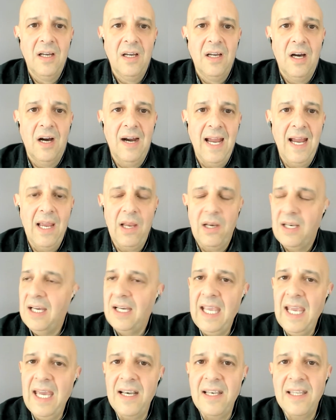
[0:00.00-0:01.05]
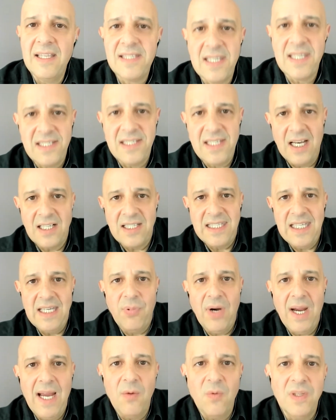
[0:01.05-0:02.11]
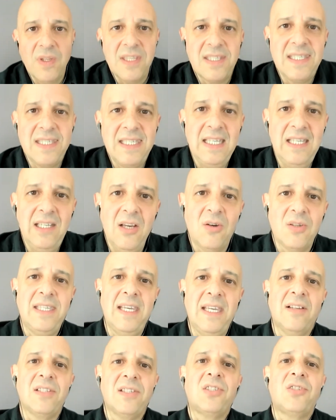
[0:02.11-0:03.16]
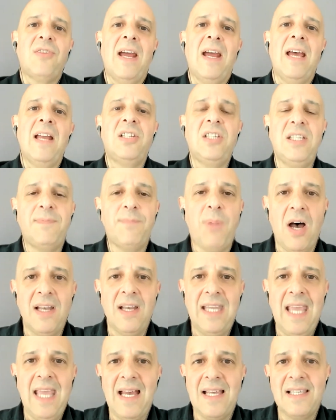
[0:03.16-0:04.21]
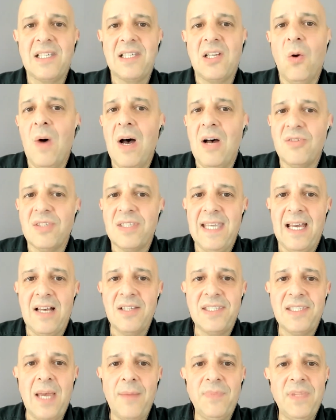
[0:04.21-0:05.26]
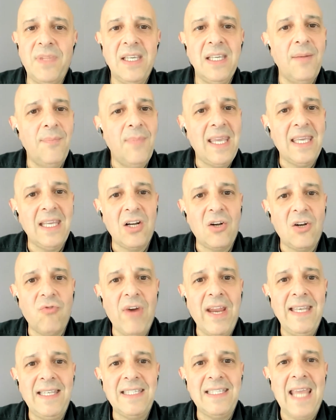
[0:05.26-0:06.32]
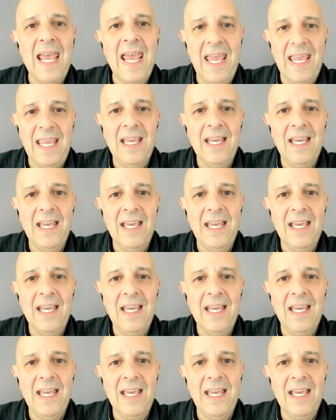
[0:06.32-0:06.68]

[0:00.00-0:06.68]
All right. Again, this is Doug C. Brown with the CEO Sales Strategies Podcast. Go out and sell something and make it a great day.